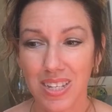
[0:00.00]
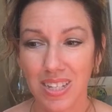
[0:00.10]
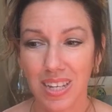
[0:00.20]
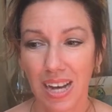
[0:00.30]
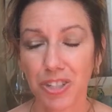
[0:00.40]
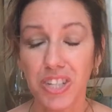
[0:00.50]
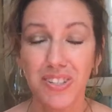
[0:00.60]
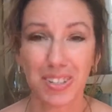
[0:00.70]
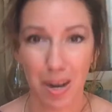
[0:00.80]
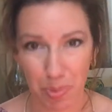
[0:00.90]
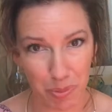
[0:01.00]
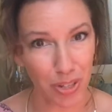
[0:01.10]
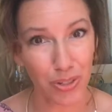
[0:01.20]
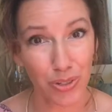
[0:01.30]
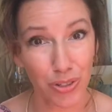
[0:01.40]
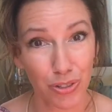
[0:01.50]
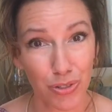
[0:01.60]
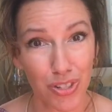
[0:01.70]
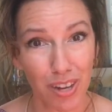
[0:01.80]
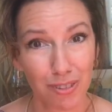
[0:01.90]
how she has to compromise her true
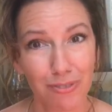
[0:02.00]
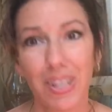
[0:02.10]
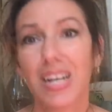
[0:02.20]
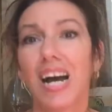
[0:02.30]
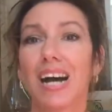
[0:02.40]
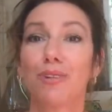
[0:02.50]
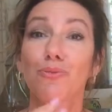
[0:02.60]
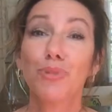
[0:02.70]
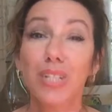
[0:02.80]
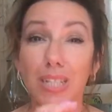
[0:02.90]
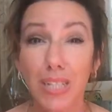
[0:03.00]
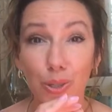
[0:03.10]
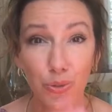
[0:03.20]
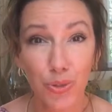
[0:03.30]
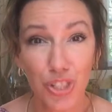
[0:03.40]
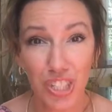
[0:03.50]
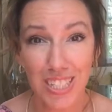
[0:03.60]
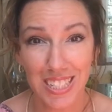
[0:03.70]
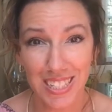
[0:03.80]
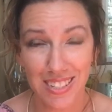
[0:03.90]
self and really who she
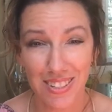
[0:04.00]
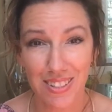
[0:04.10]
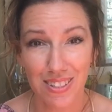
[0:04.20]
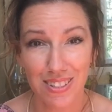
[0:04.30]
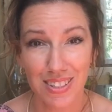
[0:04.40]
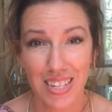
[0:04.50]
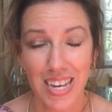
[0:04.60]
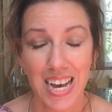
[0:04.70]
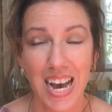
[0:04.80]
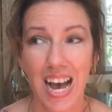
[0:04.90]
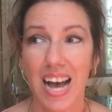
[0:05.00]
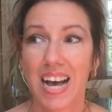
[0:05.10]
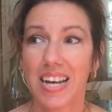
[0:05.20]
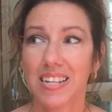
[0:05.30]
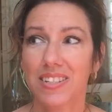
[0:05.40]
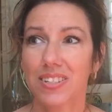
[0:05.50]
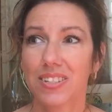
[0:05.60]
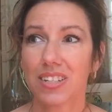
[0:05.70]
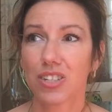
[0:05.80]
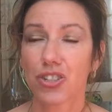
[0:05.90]
is. And
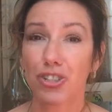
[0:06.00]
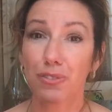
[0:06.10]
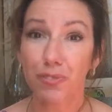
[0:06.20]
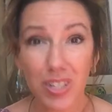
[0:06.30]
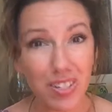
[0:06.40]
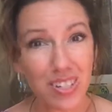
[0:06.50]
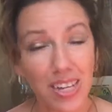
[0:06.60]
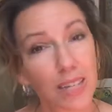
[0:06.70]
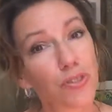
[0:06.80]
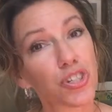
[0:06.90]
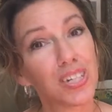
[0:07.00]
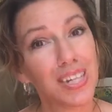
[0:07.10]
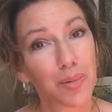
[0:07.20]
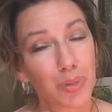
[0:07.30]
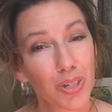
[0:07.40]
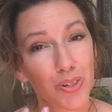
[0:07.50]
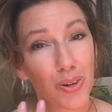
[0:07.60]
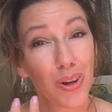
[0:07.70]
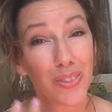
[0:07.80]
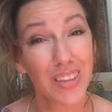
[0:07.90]
she feels like if she can't be her
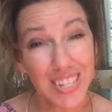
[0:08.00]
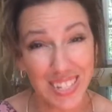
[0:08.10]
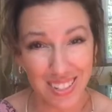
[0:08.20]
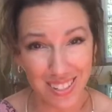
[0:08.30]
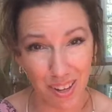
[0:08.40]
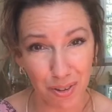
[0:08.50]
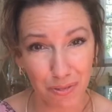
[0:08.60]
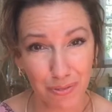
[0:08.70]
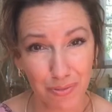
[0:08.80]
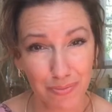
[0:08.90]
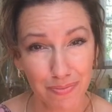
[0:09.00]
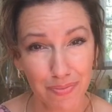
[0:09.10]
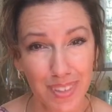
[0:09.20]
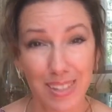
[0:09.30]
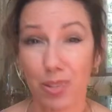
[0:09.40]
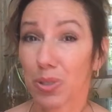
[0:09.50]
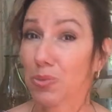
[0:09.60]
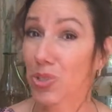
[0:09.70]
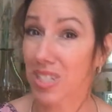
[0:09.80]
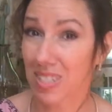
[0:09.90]
authentic self, that no one
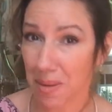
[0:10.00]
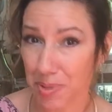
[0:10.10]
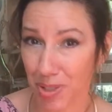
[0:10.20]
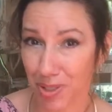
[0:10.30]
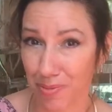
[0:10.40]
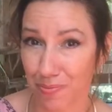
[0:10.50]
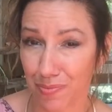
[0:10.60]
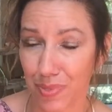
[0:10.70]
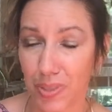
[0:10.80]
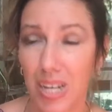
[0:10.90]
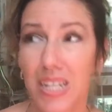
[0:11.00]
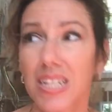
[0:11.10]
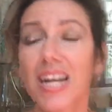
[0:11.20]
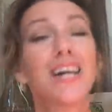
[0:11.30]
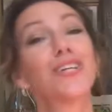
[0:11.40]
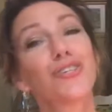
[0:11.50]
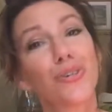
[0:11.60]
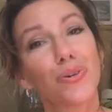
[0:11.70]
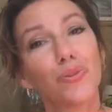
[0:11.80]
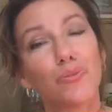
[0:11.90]
will accept her, okay?
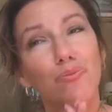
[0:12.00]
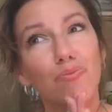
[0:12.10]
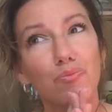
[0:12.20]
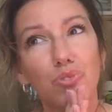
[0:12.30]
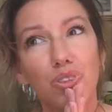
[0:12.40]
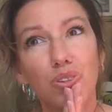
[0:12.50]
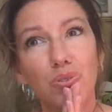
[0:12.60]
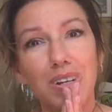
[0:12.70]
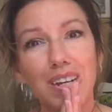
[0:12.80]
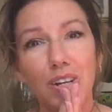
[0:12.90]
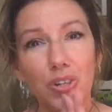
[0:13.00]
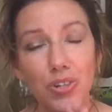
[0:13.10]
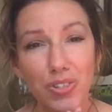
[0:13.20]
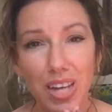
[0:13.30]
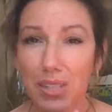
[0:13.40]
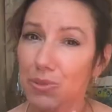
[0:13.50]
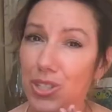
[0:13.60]
So when I heard that, it really